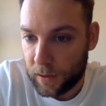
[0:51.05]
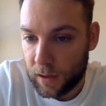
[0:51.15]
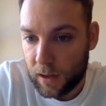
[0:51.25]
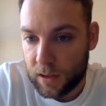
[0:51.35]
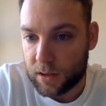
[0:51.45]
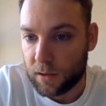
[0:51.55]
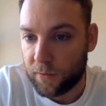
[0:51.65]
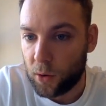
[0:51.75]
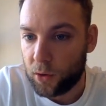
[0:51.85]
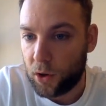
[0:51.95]
So the
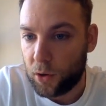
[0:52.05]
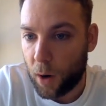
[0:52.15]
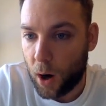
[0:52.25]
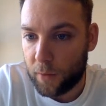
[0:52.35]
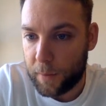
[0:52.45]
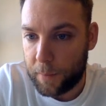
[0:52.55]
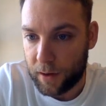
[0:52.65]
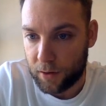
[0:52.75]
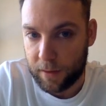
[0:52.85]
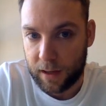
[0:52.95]
volume of a
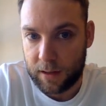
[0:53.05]
pyramid